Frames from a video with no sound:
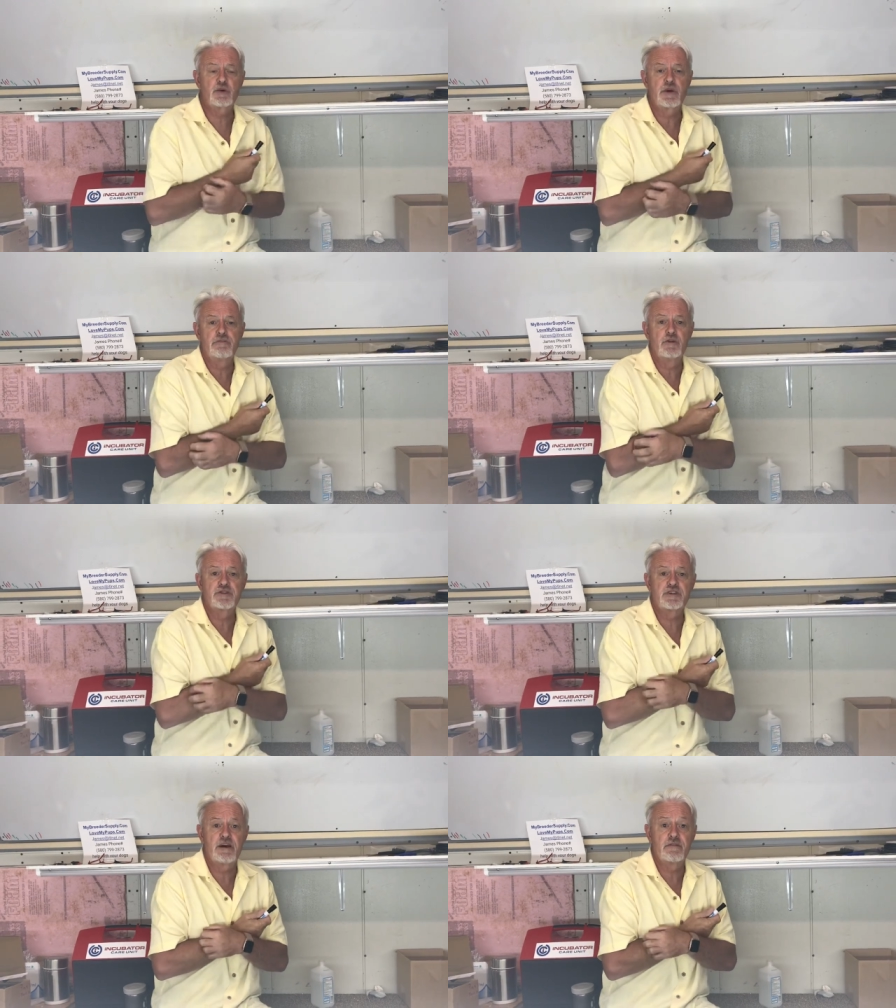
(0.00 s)

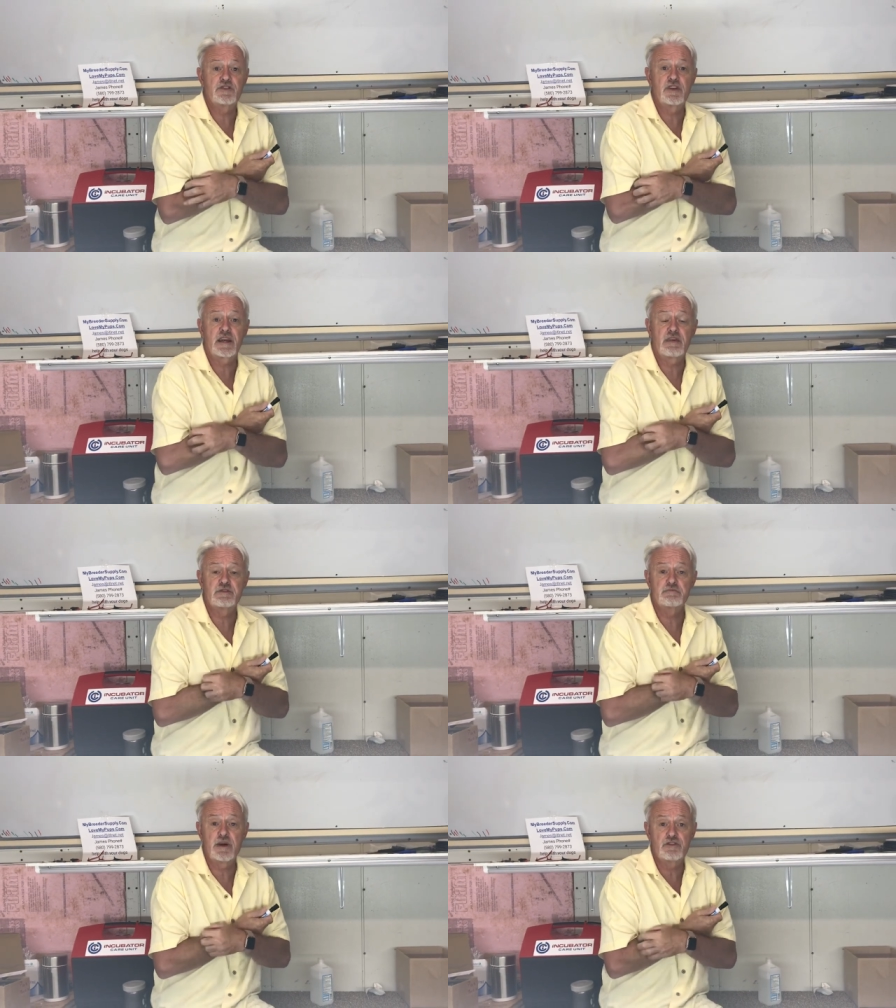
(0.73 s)
24/7, so they can
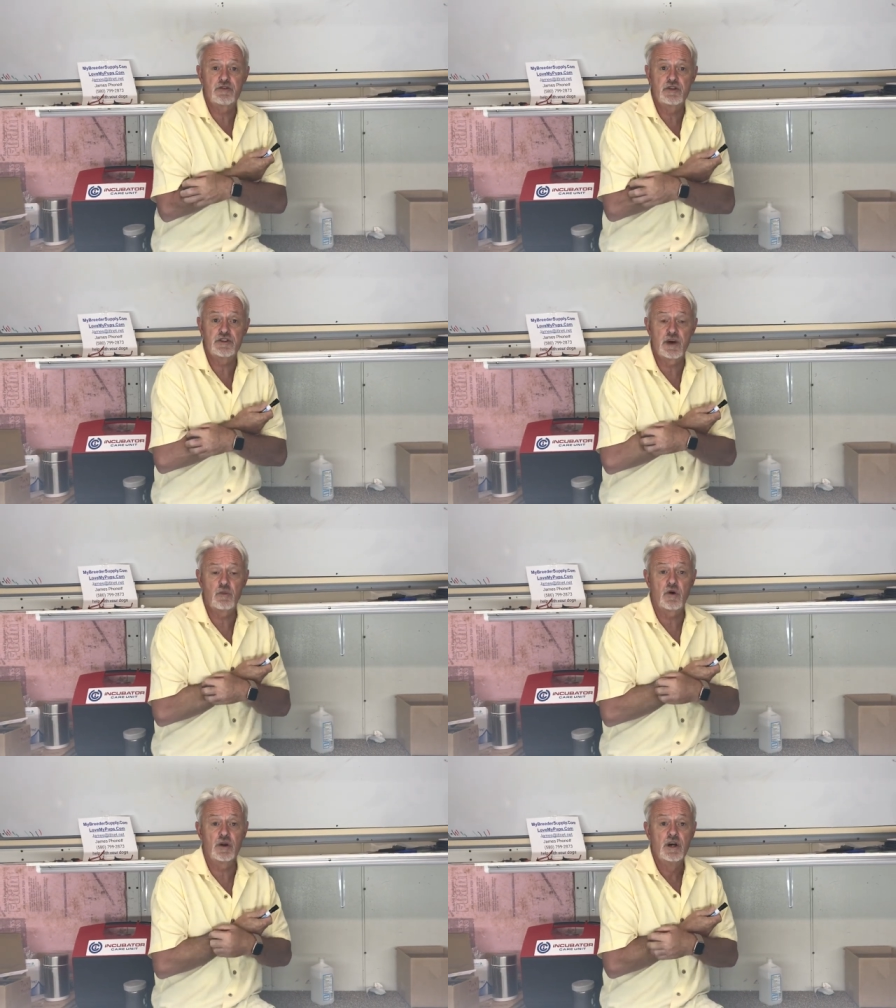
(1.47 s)
have as much food as they
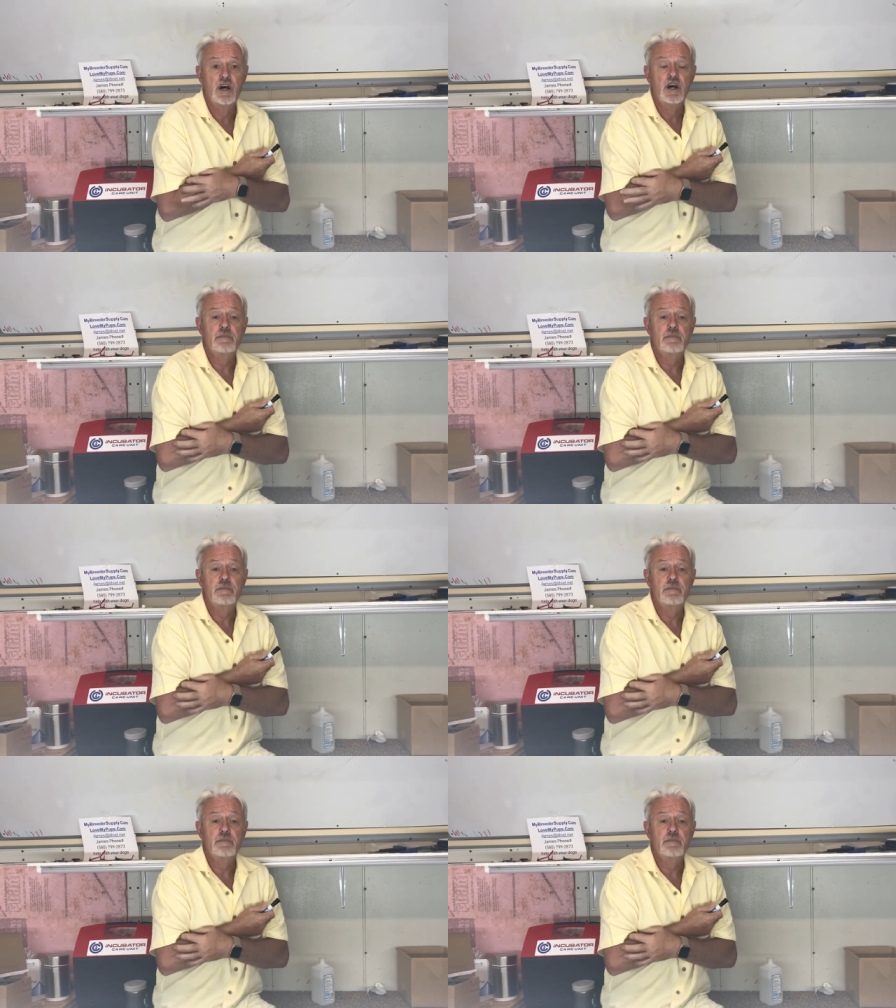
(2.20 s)
want.